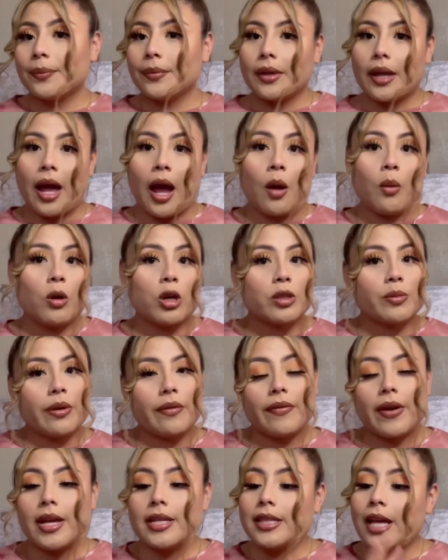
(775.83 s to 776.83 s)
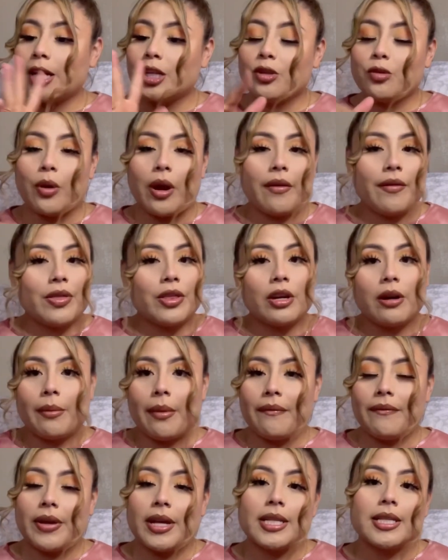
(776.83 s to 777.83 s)
I wash my face. I do everything on my
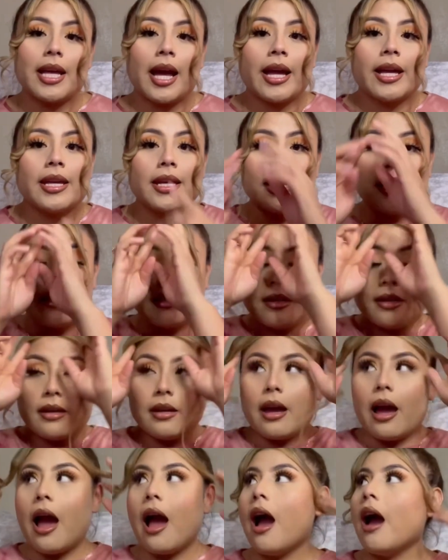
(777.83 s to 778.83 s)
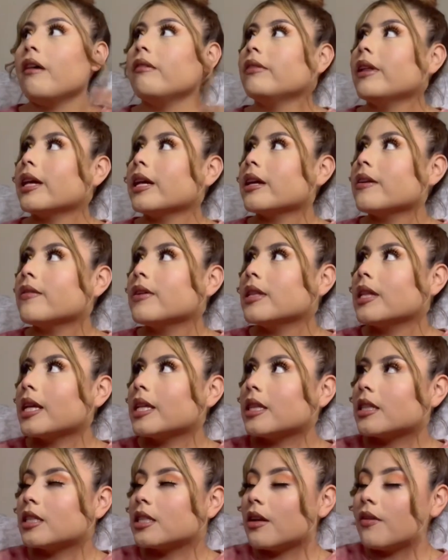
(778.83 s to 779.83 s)
face. I have, like, even like
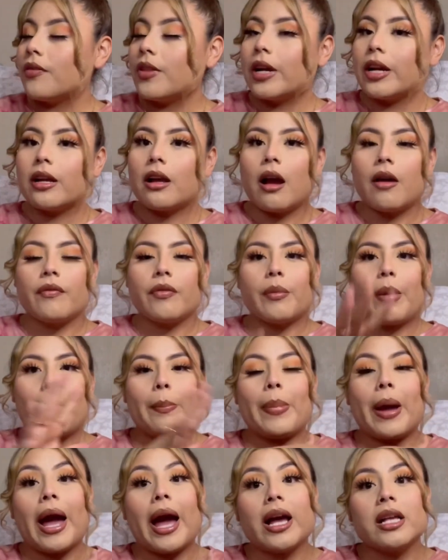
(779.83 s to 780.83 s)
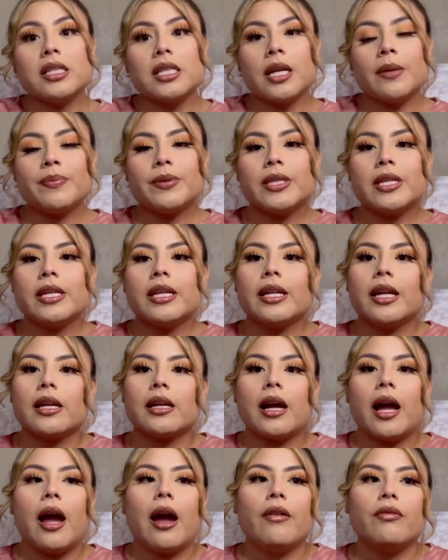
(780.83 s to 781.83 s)
the stuff that I got from my past Ipsy, like,
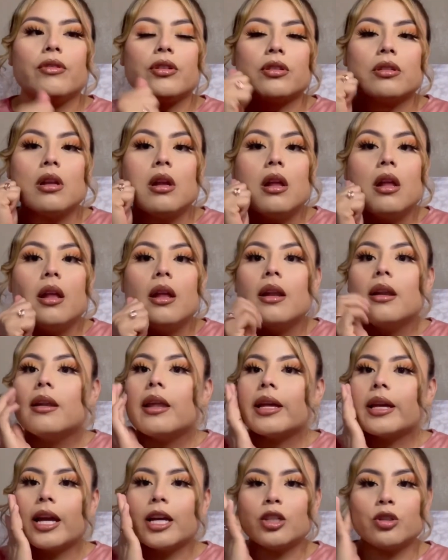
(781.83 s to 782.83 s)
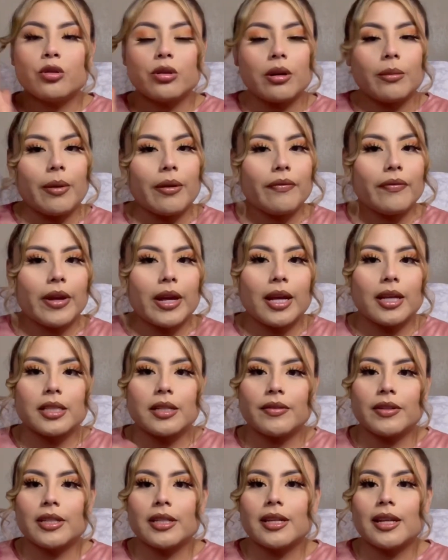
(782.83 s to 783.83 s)
I have this, like, I do it on my face,
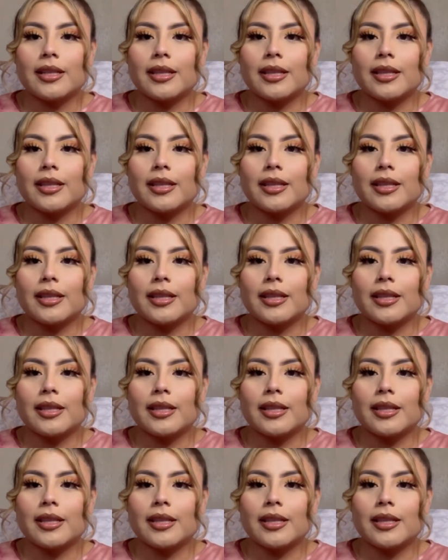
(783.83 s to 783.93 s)
everything like